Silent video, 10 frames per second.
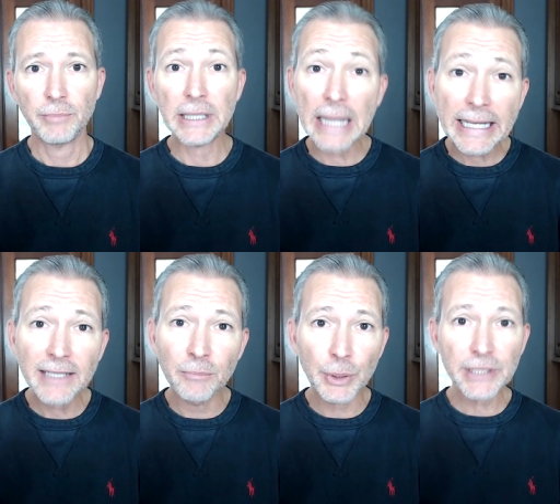light
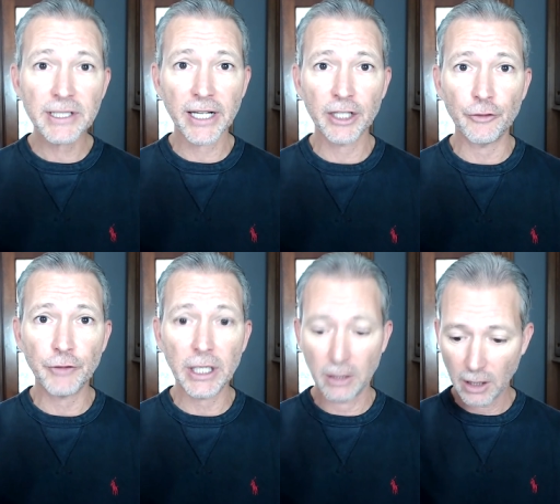and breezy on your
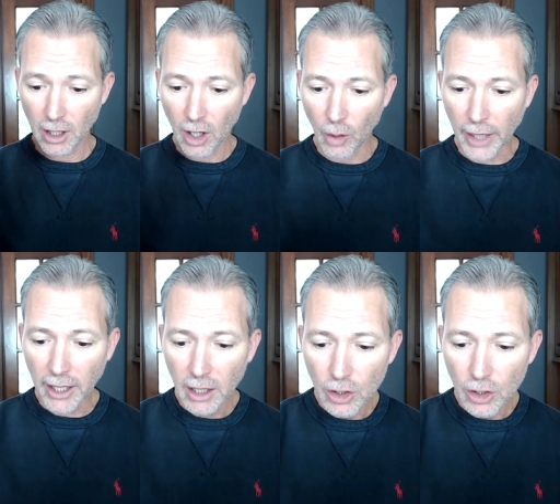feet, okay?